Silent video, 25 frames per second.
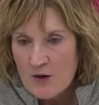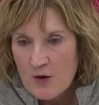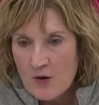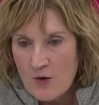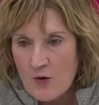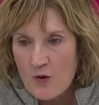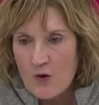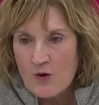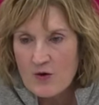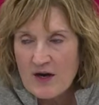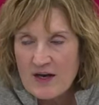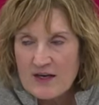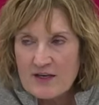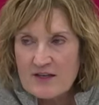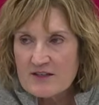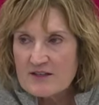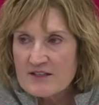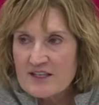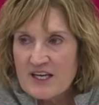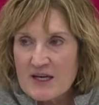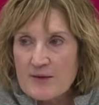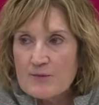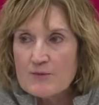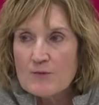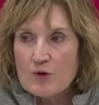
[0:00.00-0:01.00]
Or I could
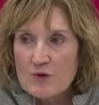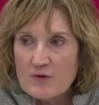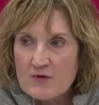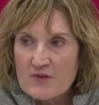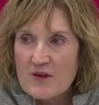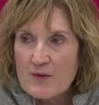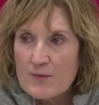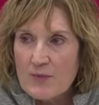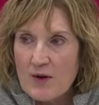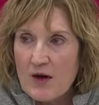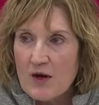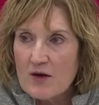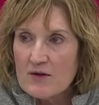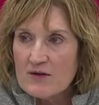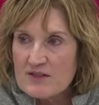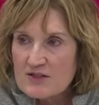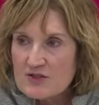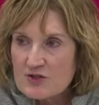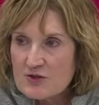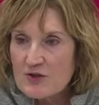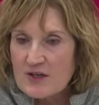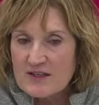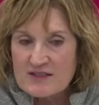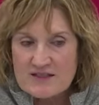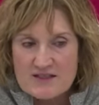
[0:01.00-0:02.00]
keep moving the ball and
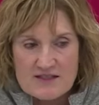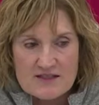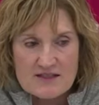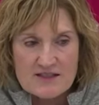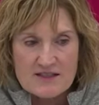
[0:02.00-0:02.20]
trust